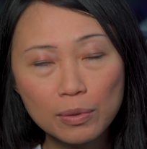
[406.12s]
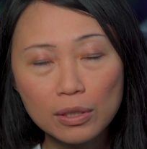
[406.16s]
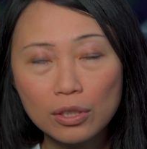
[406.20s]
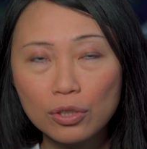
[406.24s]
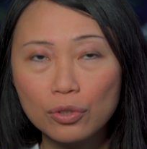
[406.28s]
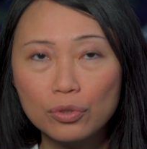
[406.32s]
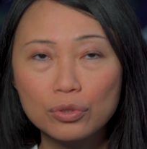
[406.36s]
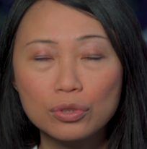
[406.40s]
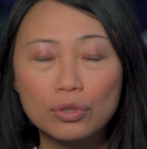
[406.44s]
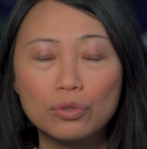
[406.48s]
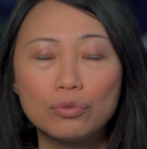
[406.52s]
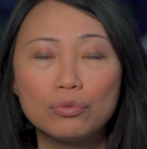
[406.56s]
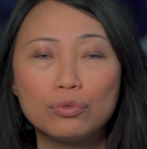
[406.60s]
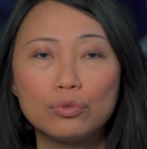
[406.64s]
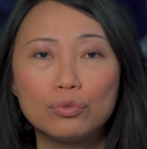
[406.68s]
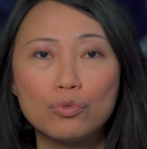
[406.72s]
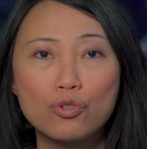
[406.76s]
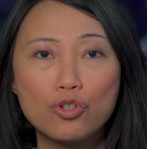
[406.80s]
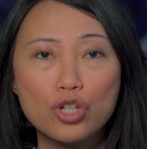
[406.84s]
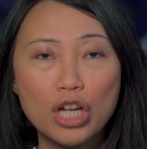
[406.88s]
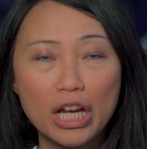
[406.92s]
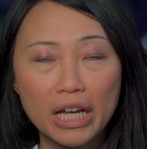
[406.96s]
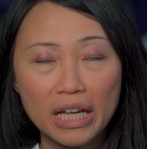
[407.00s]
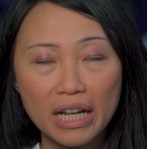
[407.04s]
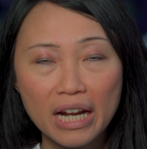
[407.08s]
below. So do
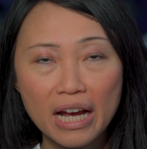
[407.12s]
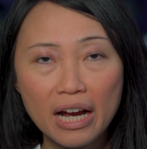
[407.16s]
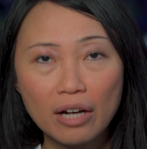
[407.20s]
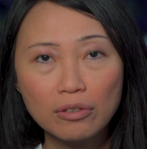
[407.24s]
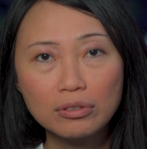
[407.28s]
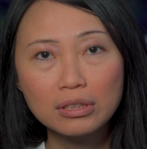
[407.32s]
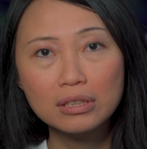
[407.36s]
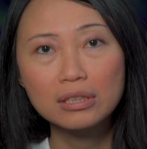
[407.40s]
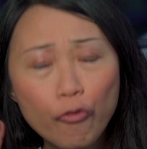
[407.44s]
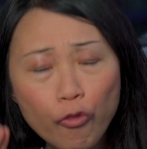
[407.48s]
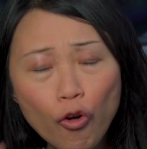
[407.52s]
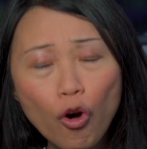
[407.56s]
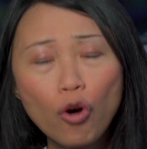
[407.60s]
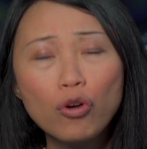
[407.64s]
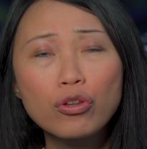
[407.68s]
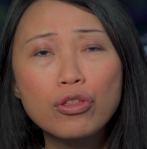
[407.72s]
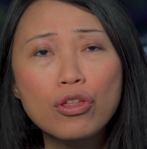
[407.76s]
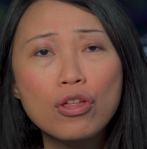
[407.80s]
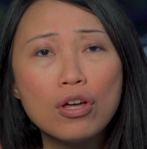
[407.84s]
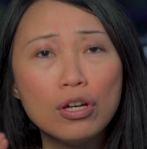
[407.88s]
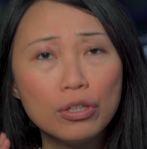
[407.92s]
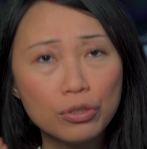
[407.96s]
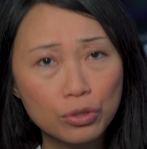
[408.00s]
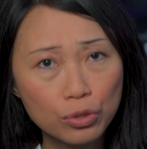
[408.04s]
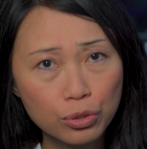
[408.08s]
check it out.
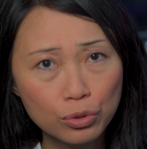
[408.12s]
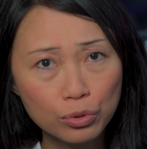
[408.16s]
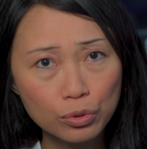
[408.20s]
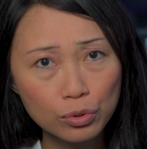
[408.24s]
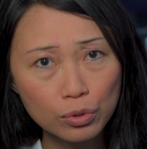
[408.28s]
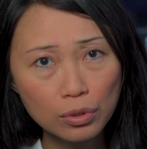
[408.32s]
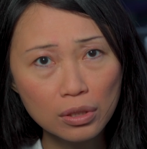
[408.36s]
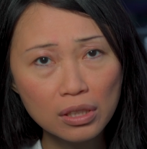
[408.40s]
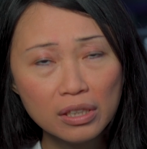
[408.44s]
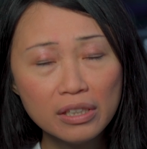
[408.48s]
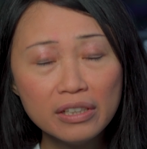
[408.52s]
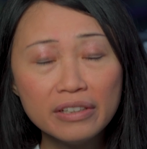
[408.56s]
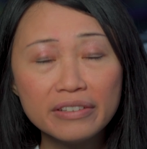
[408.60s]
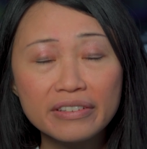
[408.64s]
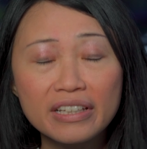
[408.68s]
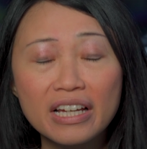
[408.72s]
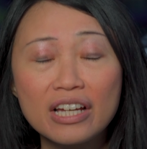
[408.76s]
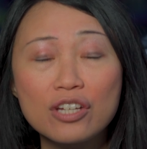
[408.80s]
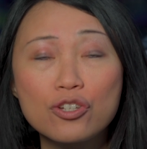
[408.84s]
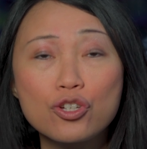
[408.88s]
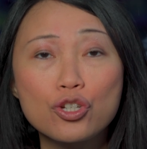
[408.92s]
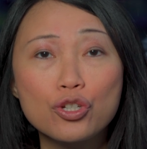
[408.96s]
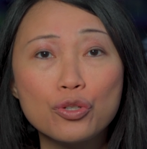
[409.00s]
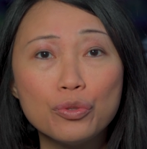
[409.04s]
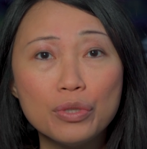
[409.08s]
Fourth tool
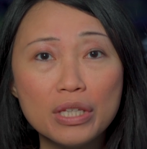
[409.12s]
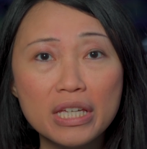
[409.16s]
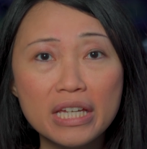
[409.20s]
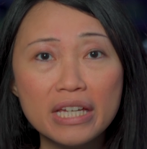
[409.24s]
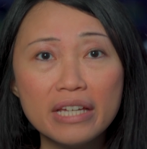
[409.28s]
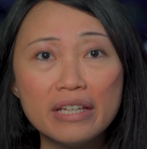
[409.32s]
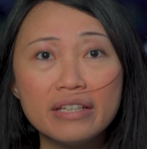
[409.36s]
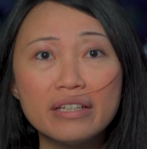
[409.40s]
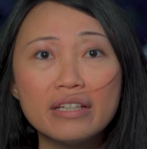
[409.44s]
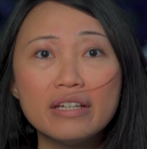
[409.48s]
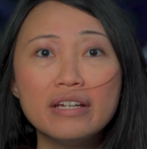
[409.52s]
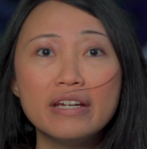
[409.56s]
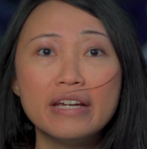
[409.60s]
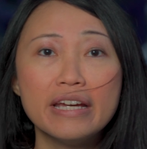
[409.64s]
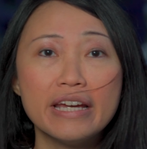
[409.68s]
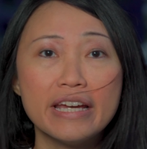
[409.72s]
that you need